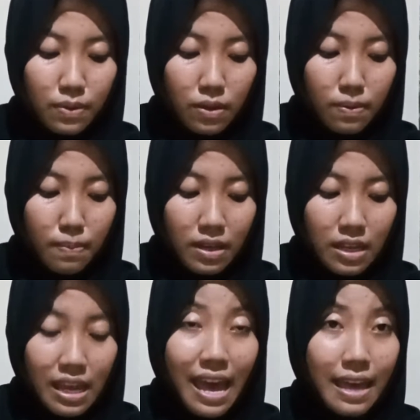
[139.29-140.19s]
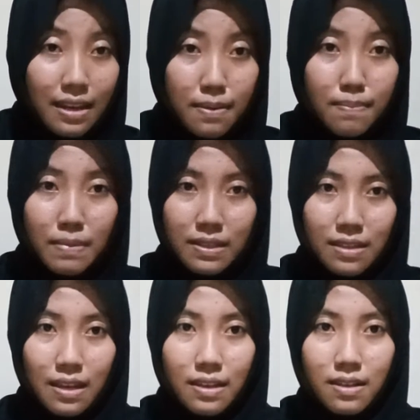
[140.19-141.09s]
without making any
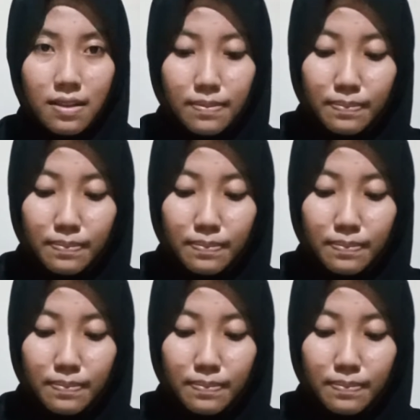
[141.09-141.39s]
mistake.